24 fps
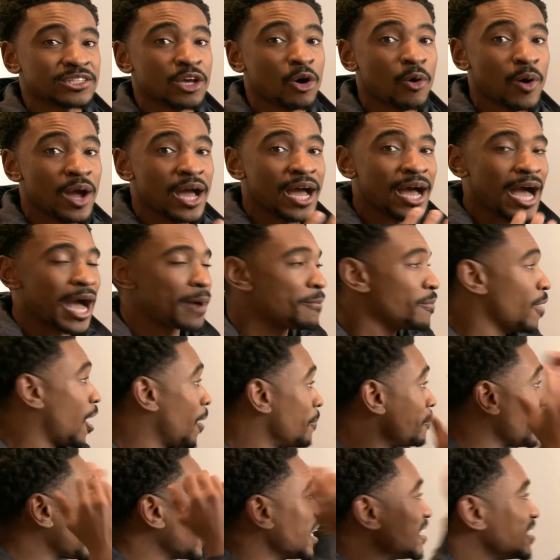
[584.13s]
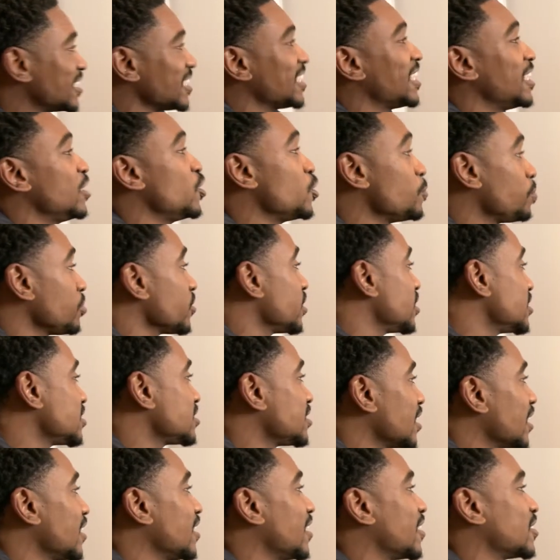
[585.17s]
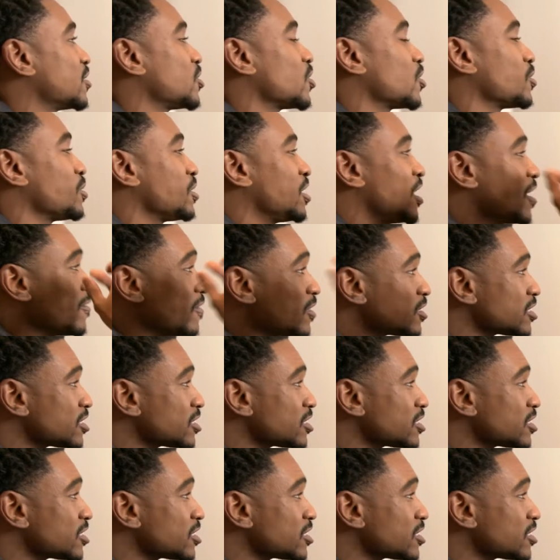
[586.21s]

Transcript: So Amanda, can you please give